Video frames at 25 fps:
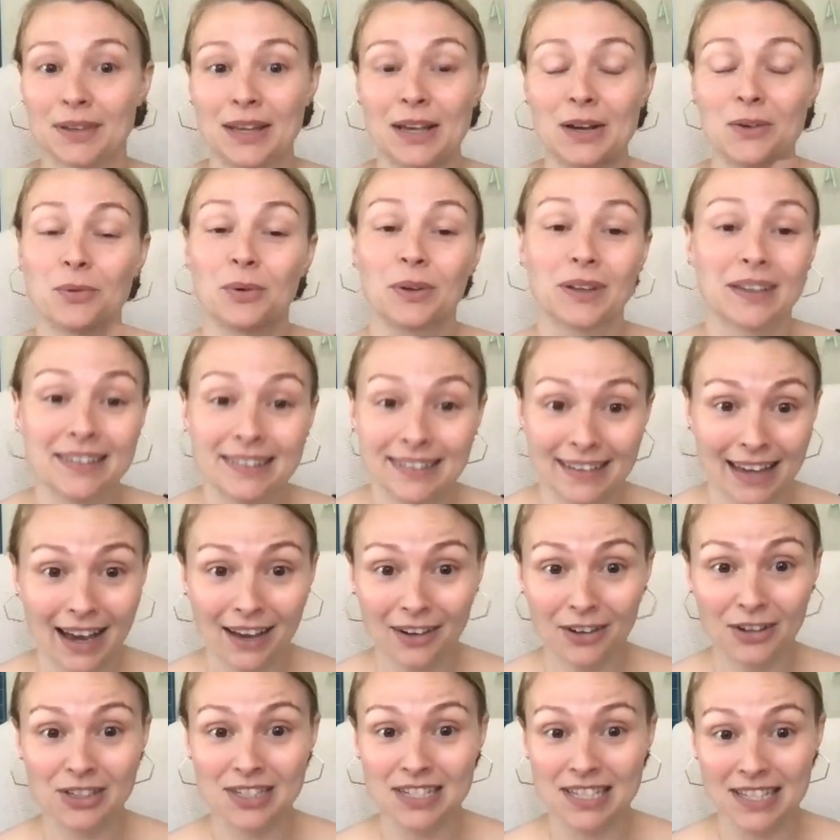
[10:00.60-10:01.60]
like really
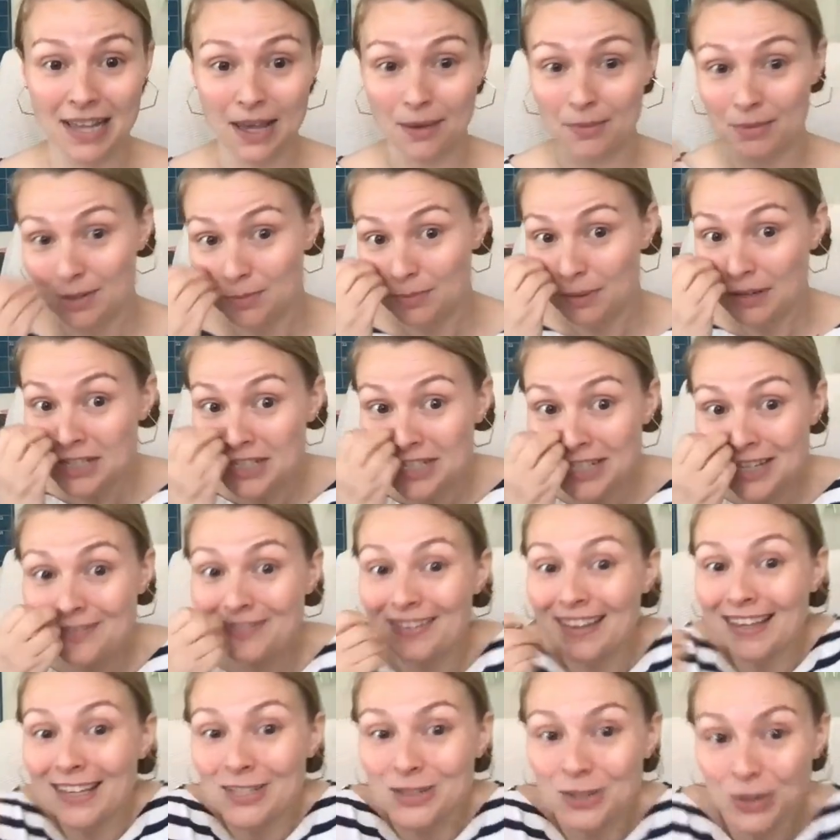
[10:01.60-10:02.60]
scattered to them, especially if
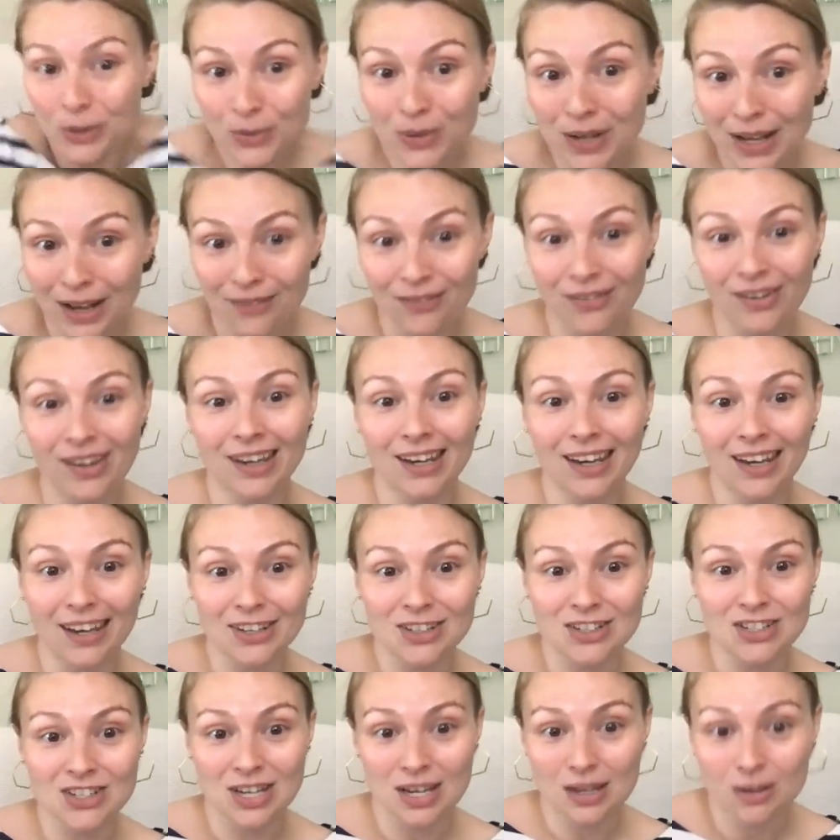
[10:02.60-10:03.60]
they don't have
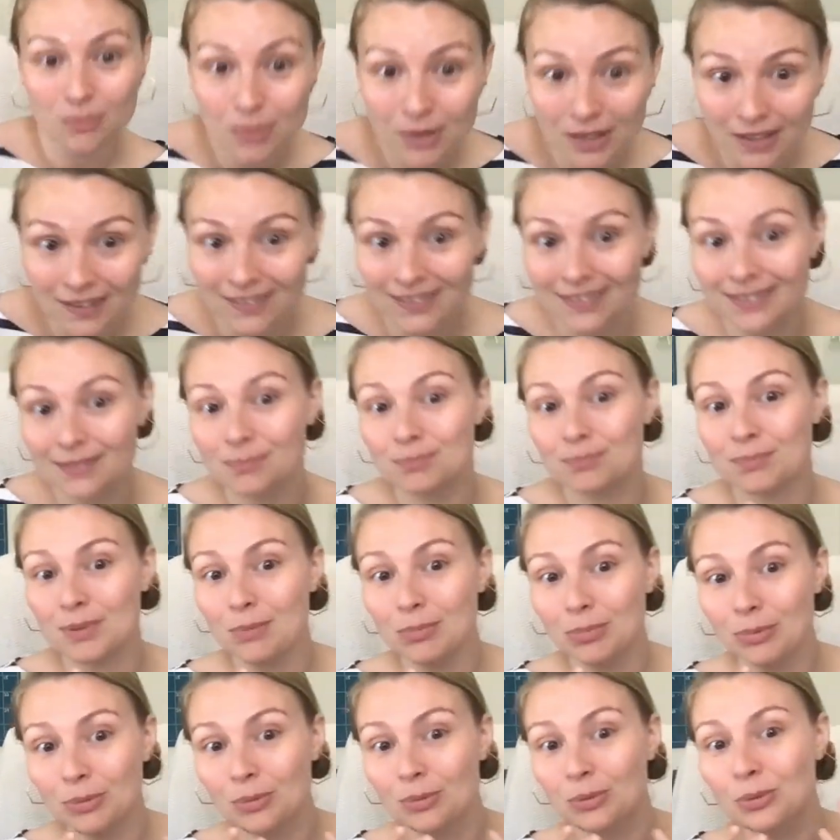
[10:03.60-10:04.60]
ADHD, because
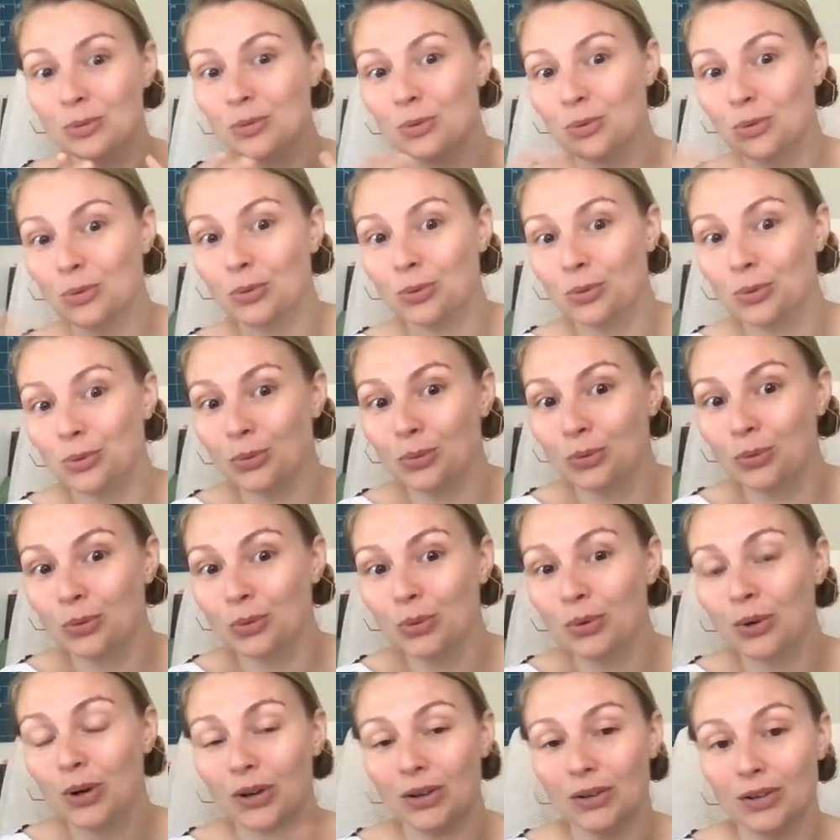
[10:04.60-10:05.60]
people
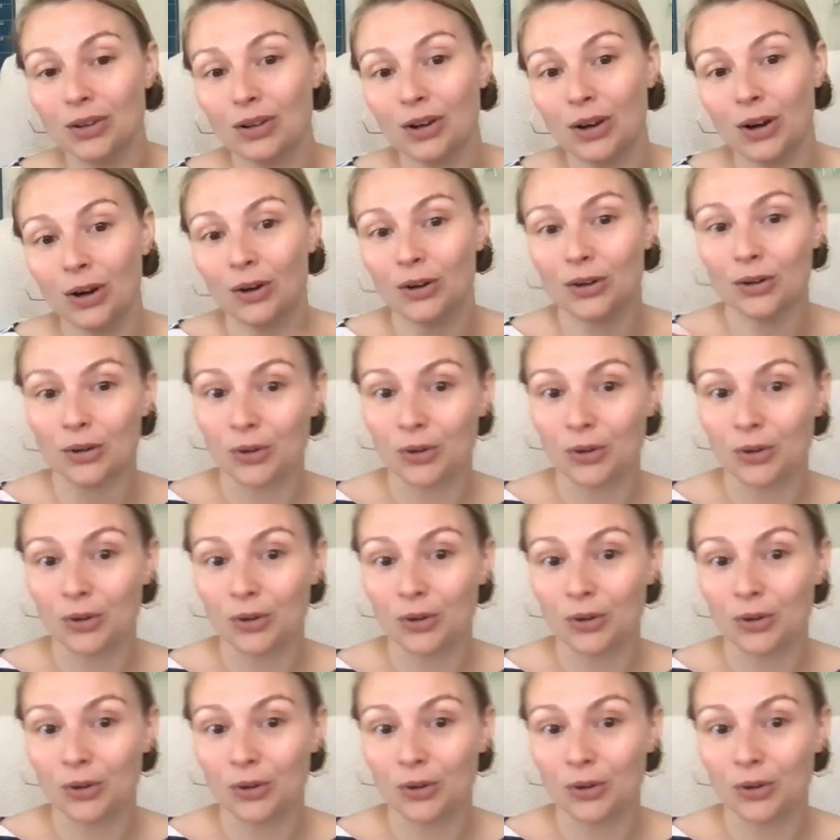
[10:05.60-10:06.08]
who aren't